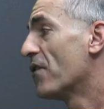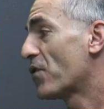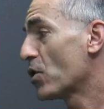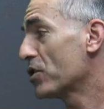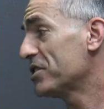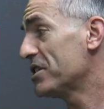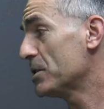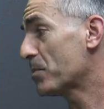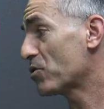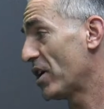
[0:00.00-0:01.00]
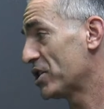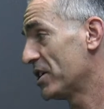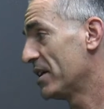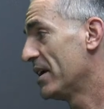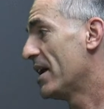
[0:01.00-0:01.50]
further disease
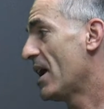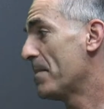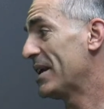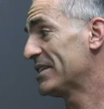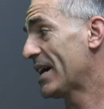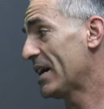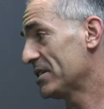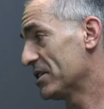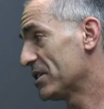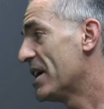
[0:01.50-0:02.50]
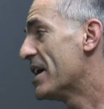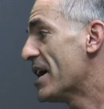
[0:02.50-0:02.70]
progression, and metastasis.